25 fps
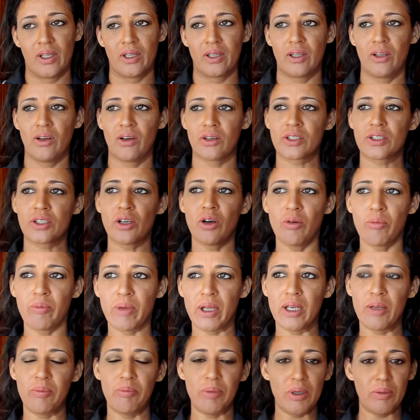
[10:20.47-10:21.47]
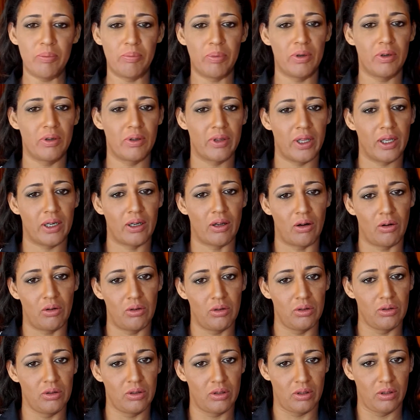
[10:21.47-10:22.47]
There are so many people that
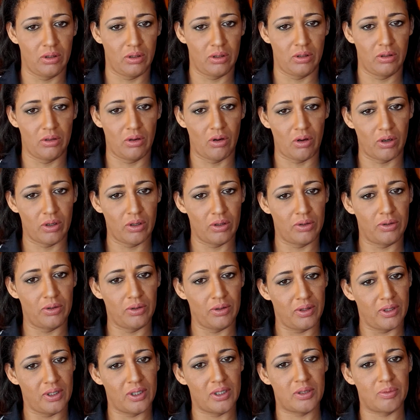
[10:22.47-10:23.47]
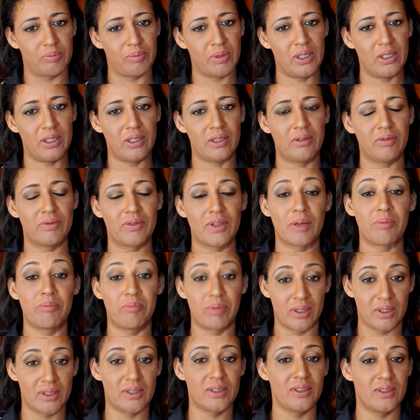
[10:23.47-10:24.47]
hold on to this belief that
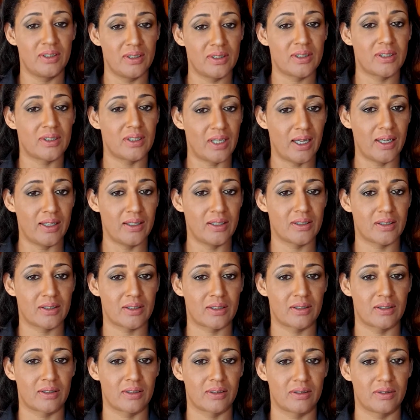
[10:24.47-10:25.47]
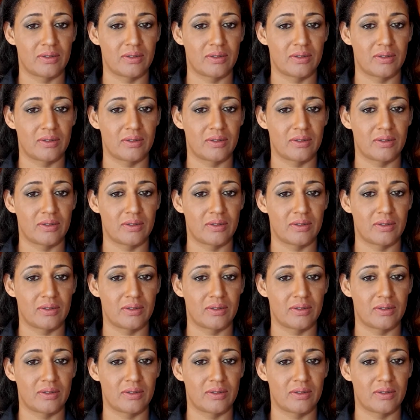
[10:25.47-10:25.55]
prison is nice.